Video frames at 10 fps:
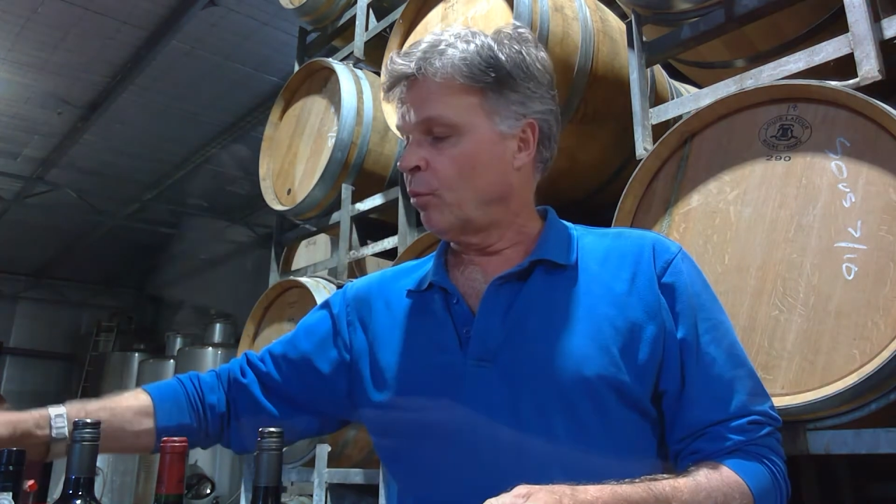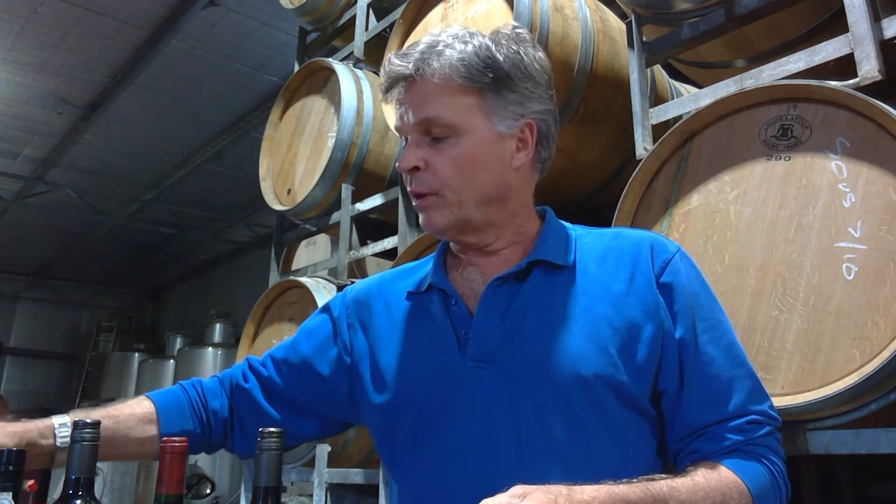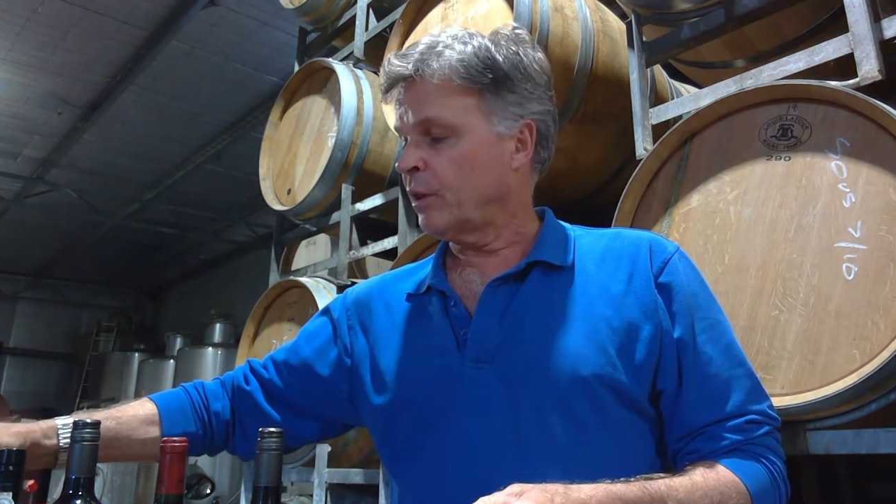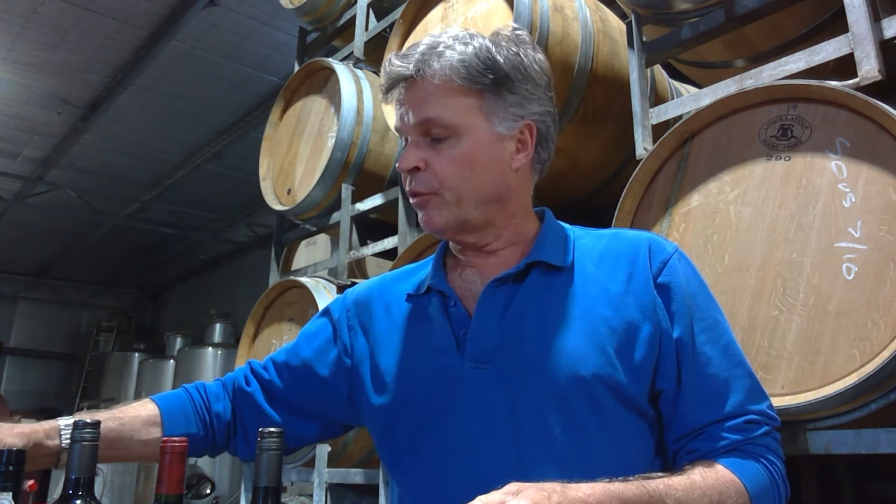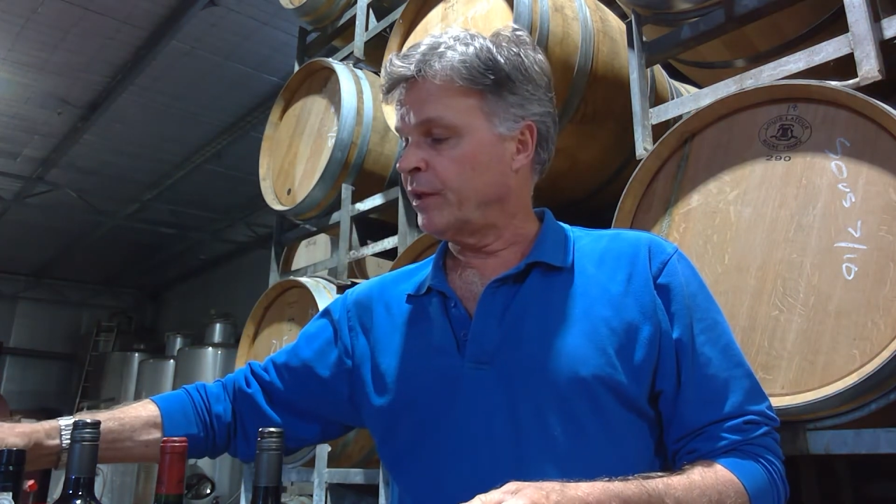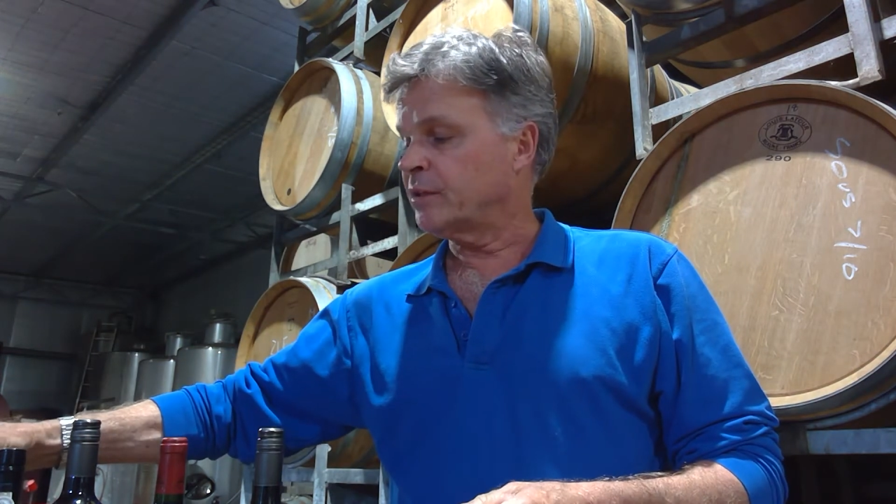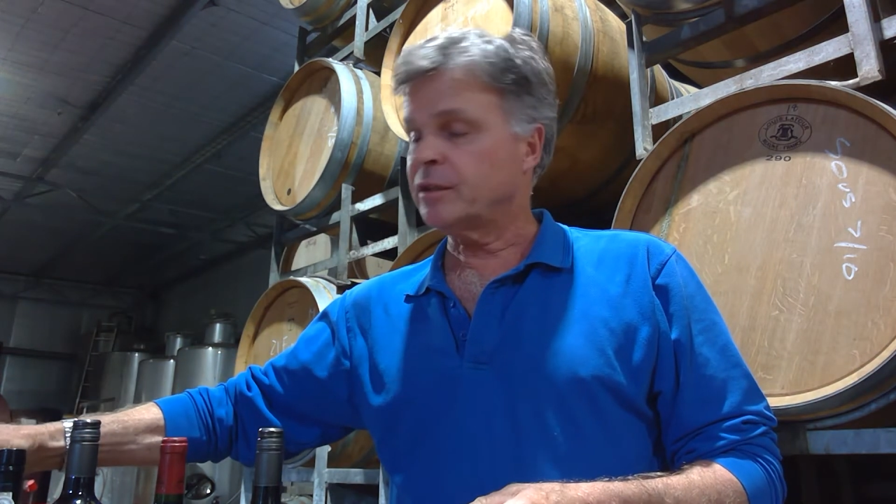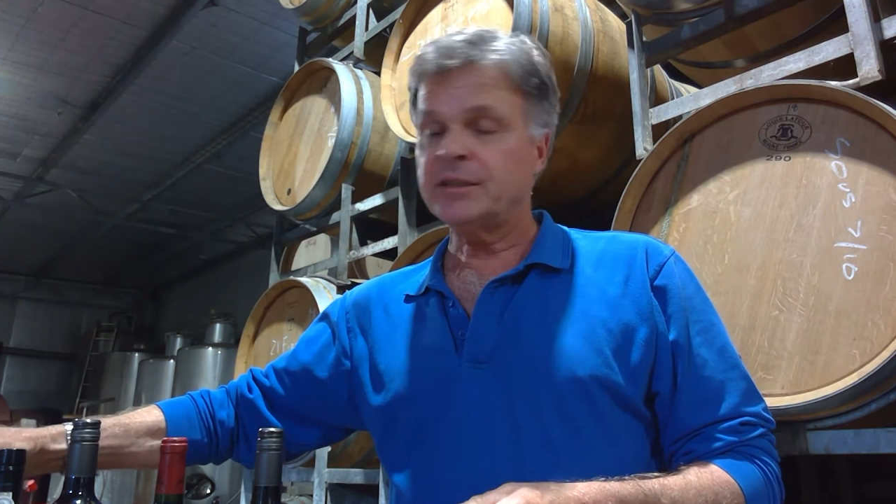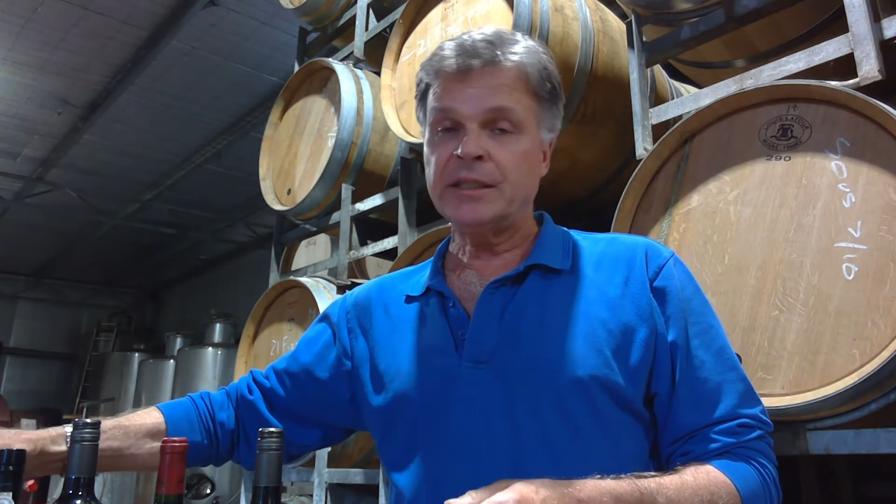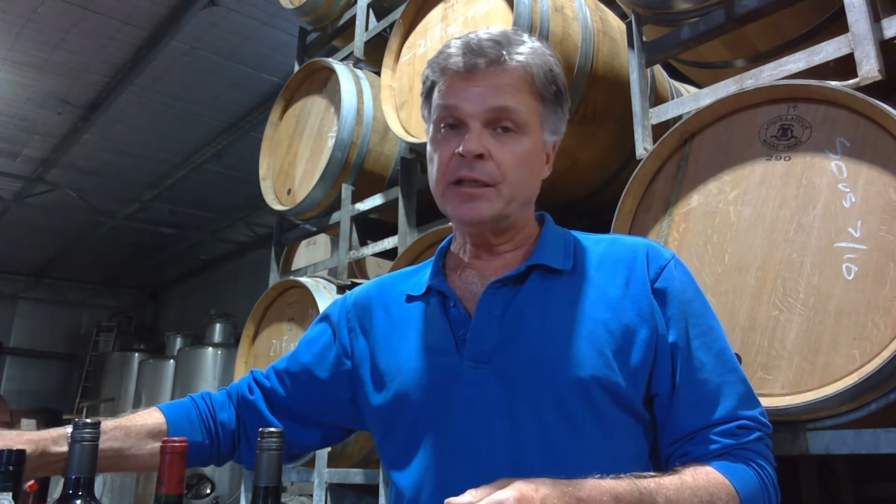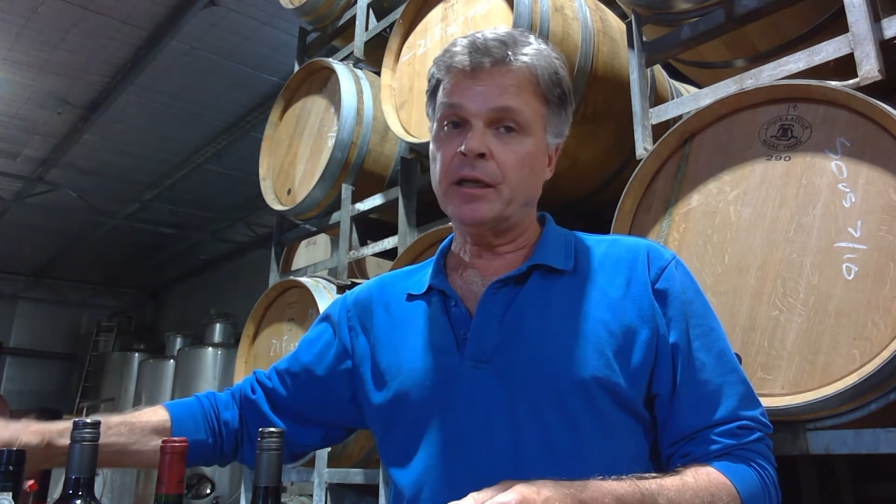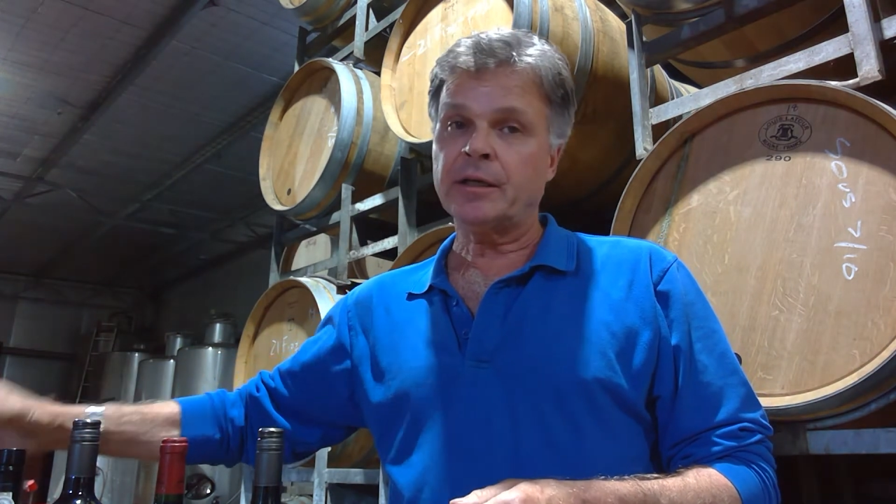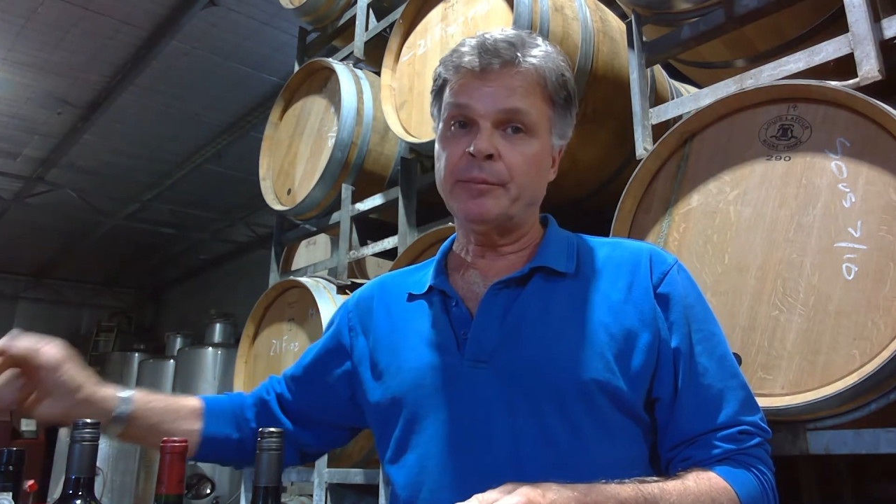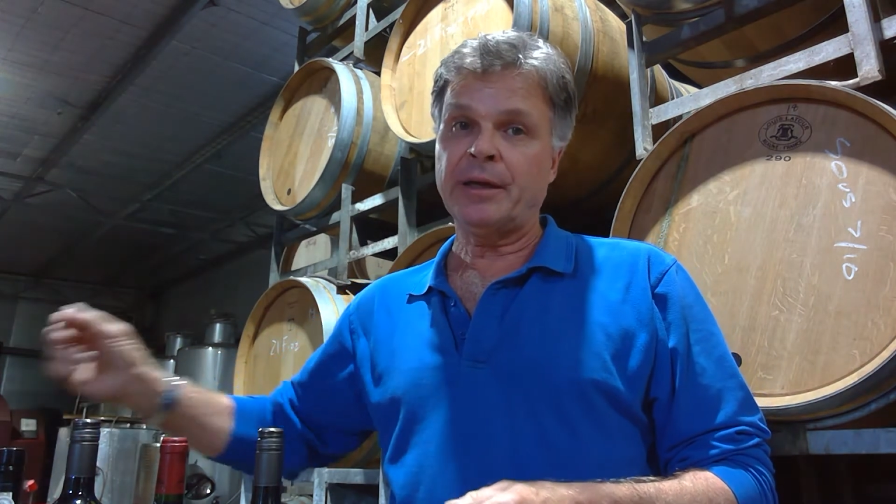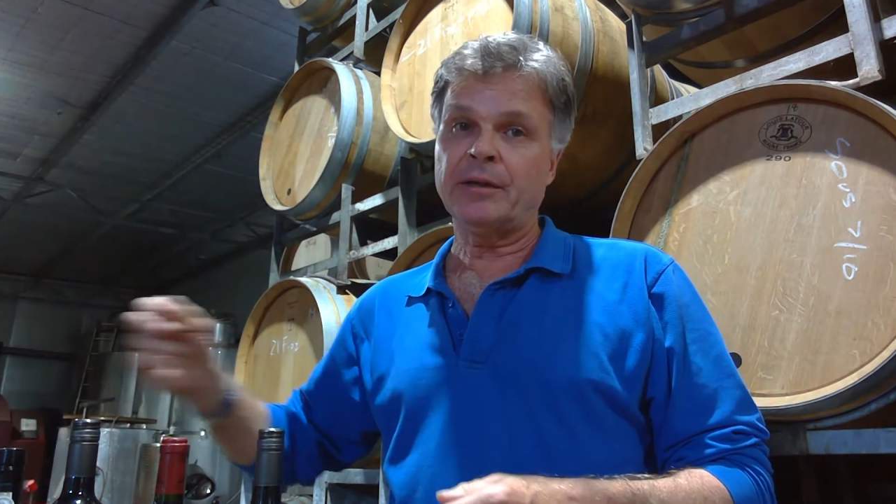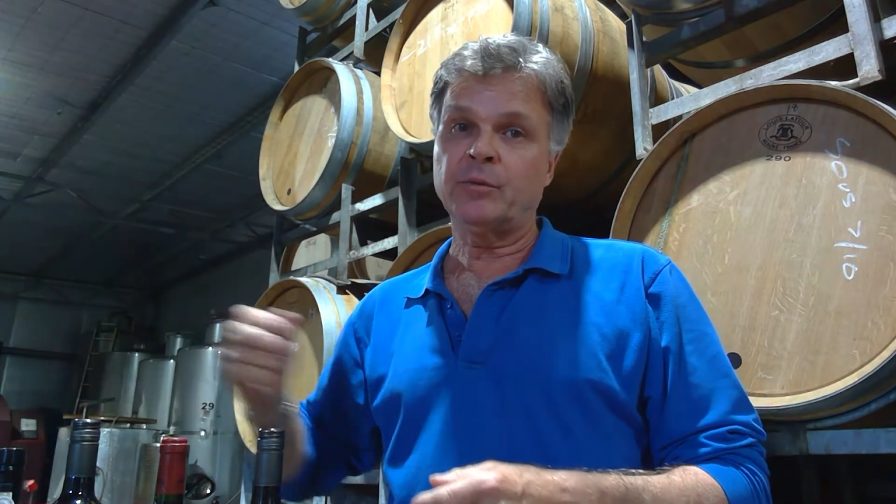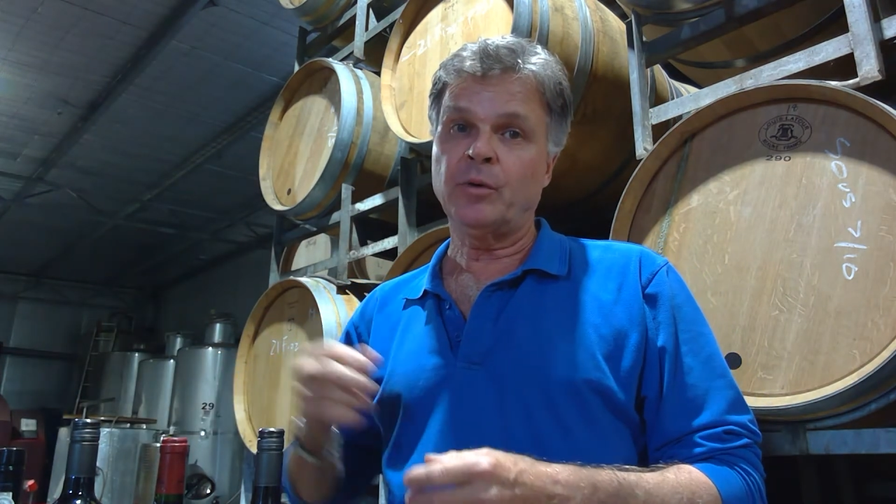One of the things I did like about the